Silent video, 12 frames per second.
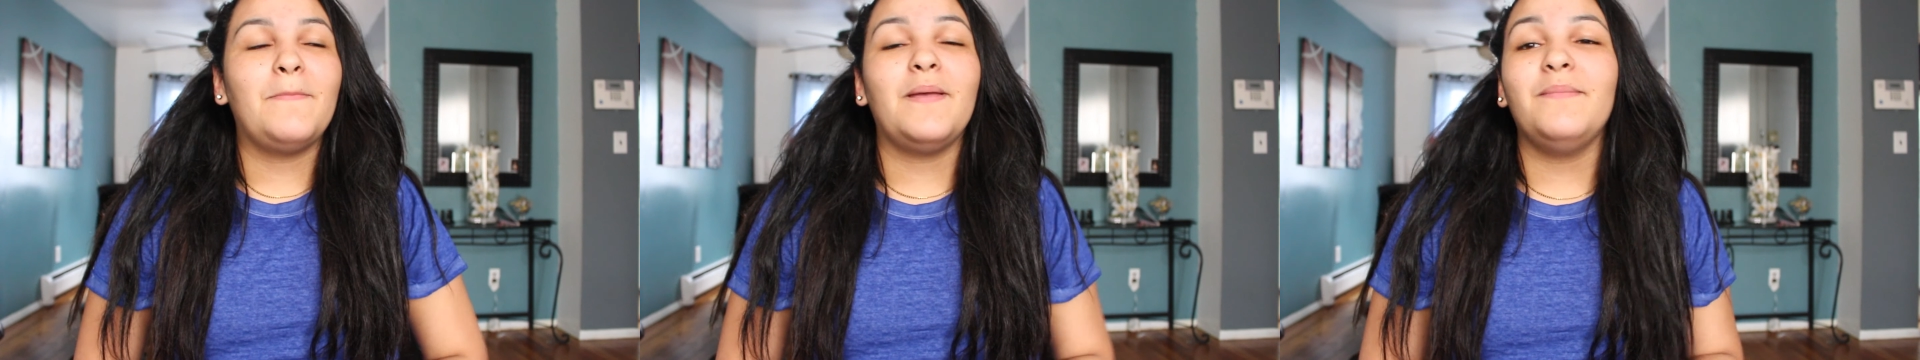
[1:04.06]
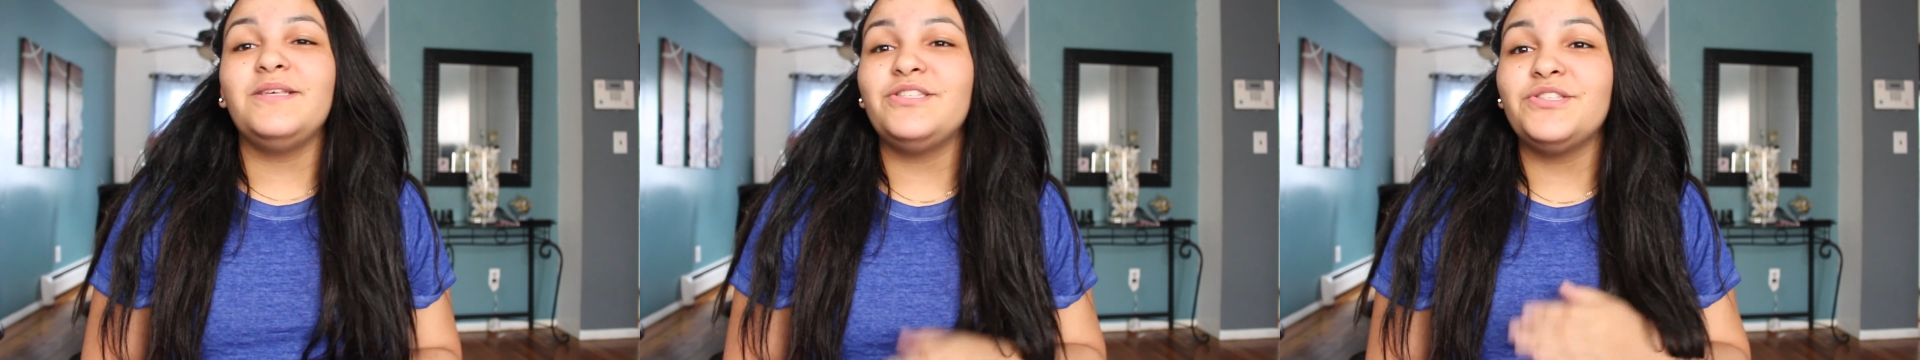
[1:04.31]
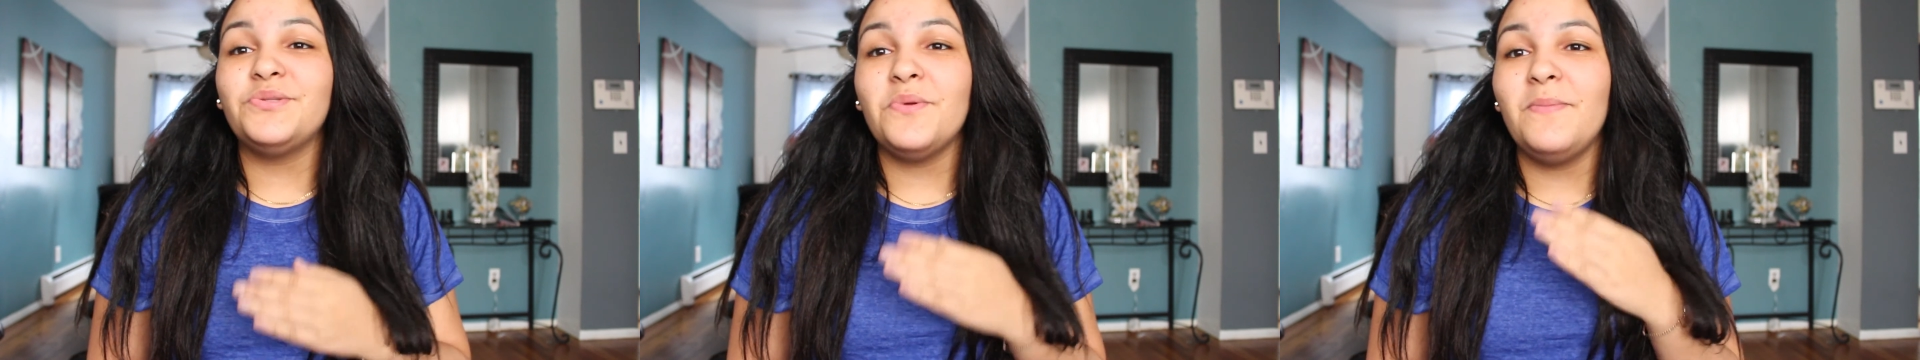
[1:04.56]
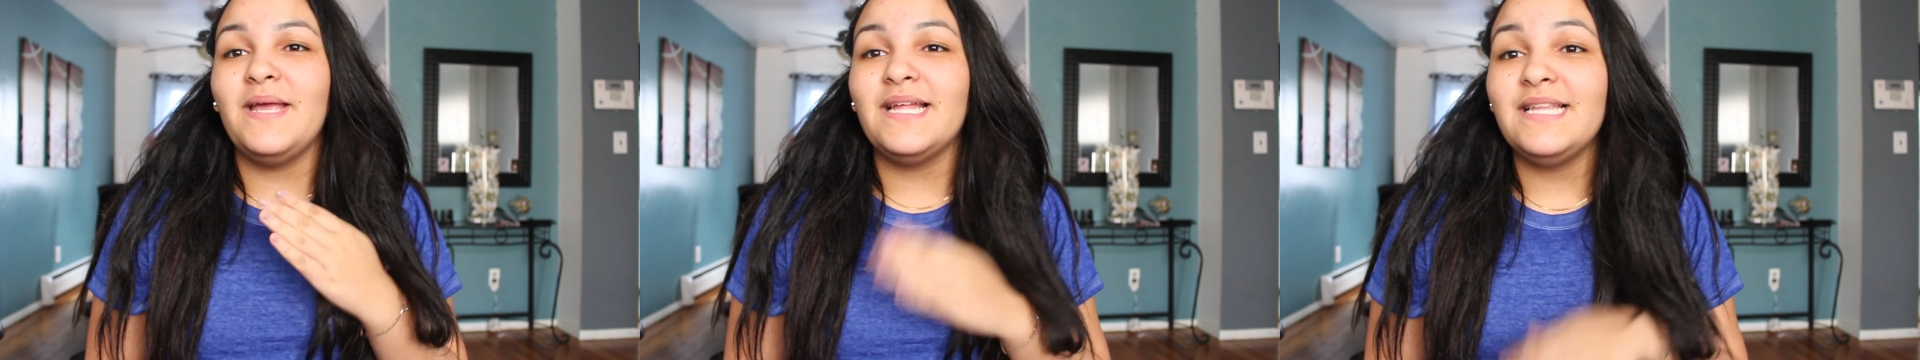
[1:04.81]
Me and my sister were
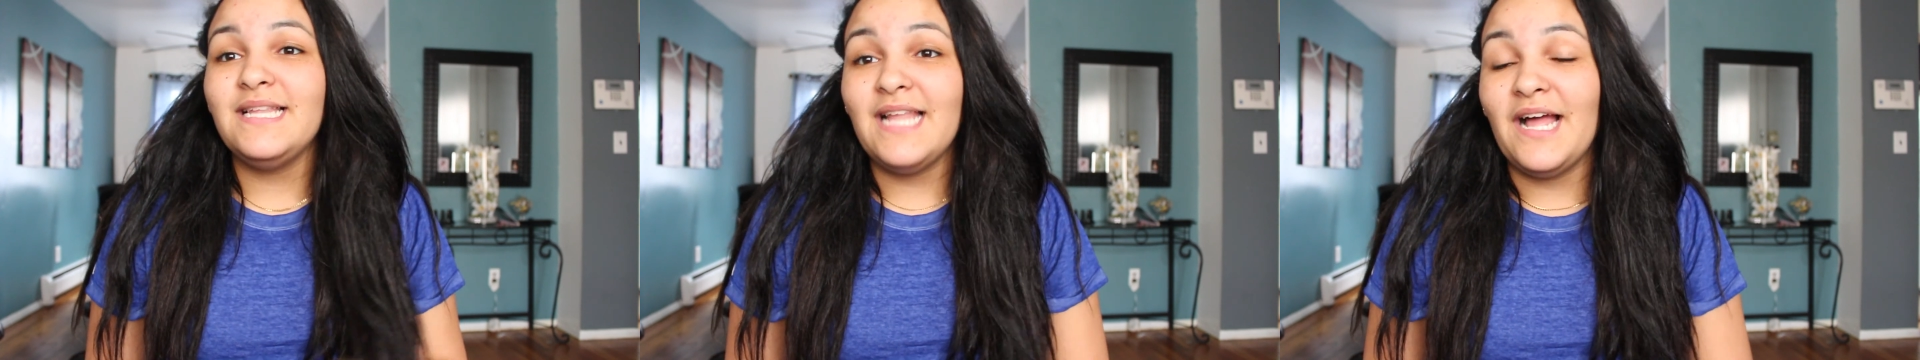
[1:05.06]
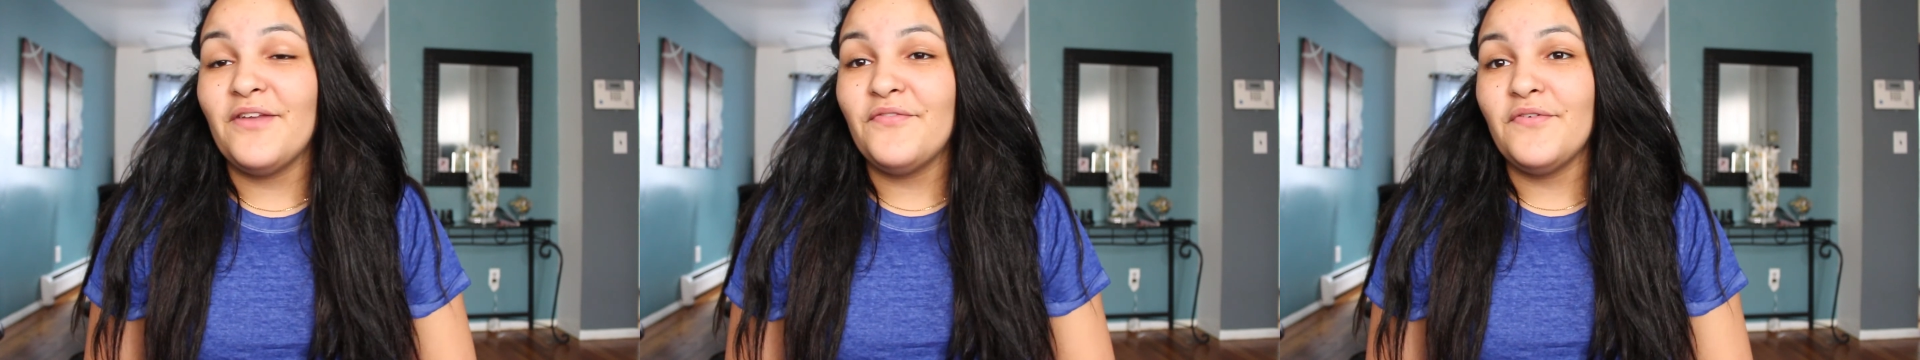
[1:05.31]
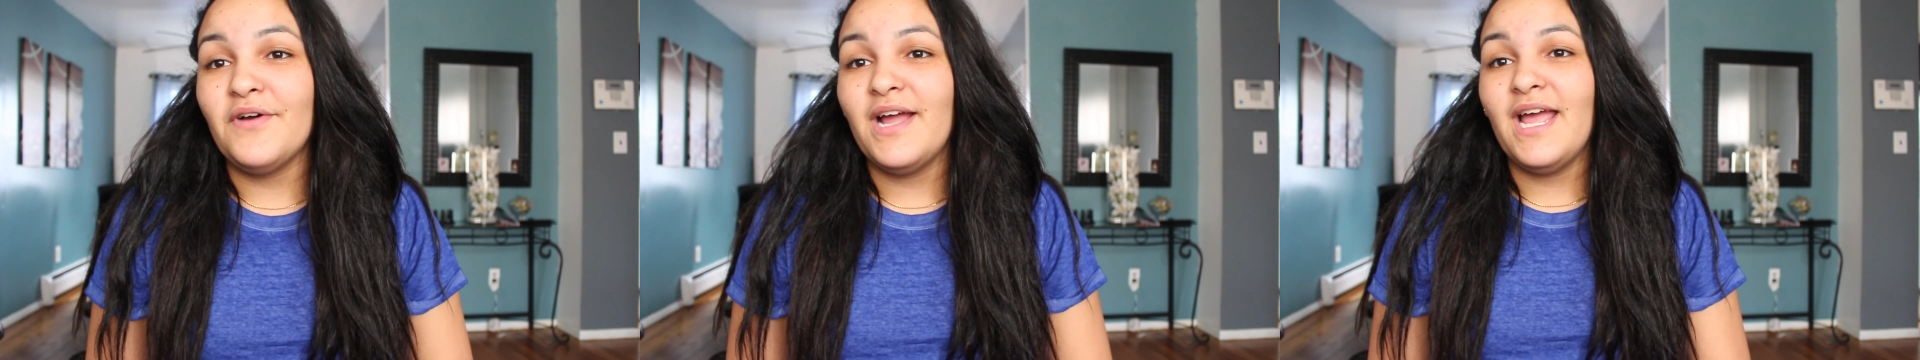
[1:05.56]
making the line for it,